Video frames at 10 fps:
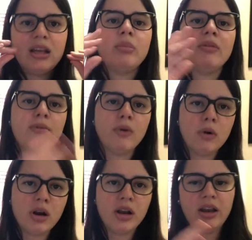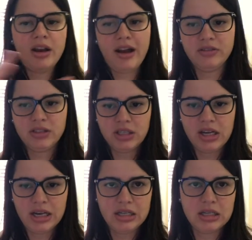before and after
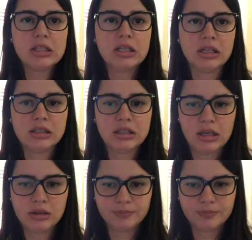getting adjusted.